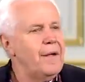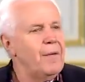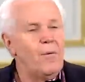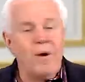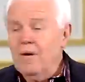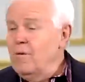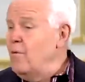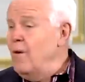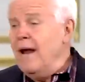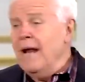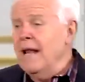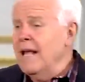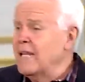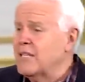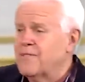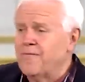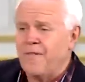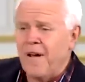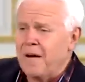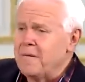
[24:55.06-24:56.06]
When really
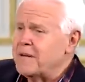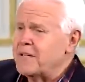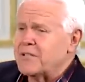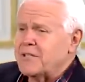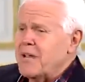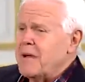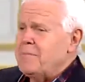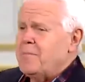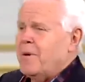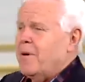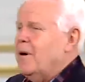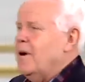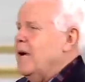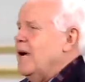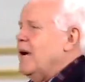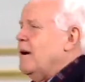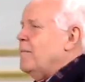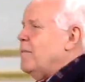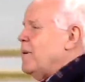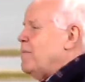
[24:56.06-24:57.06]
it's very simple.
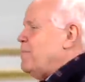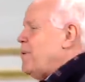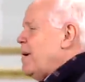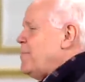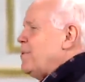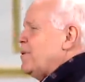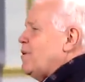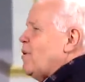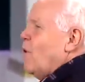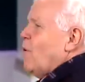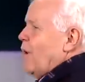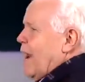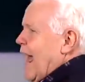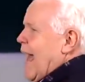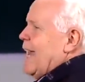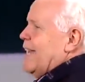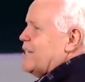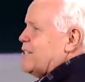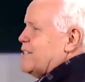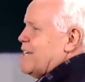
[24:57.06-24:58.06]
But people don't
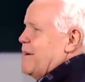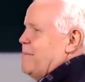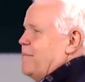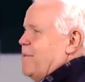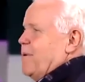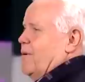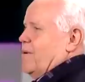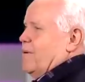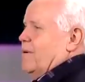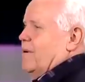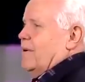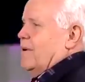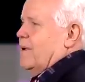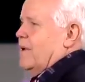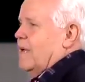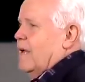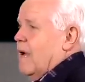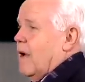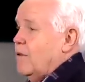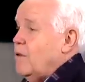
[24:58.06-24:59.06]
like simple.
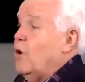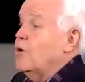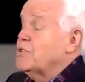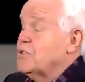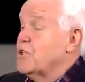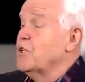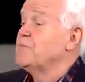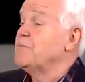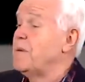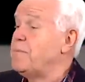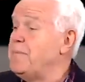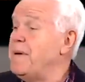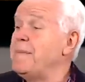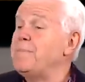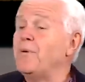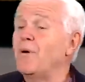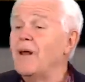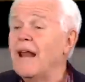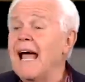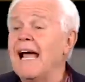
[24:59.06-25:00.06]
No, excuse me.
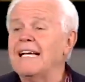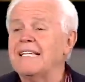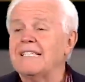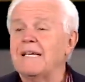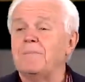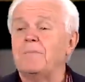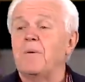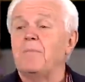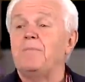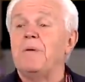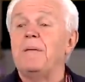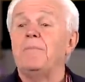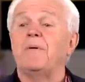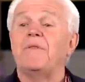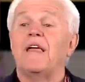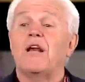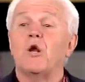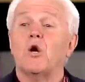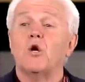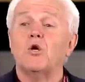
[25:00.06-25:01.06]
People like simple.
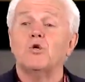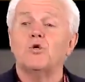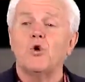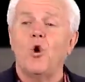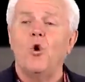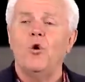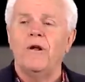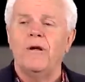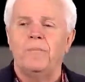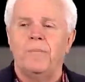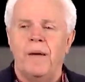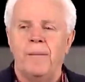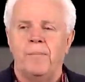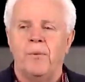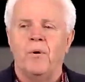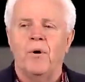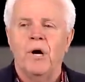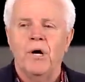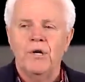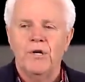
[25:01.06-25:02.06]
People that are controlling
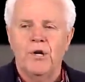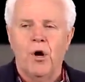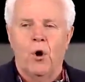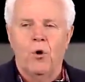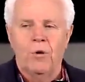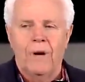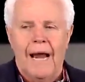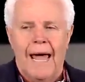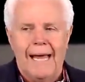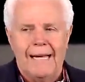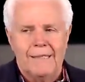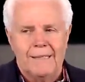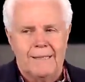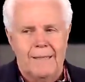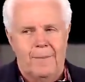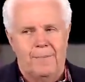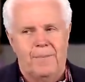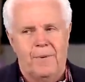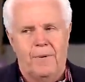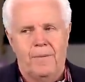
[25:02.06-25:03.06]
people don't like
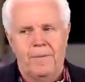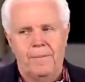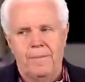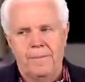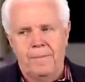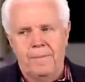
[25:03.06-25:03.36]
simple.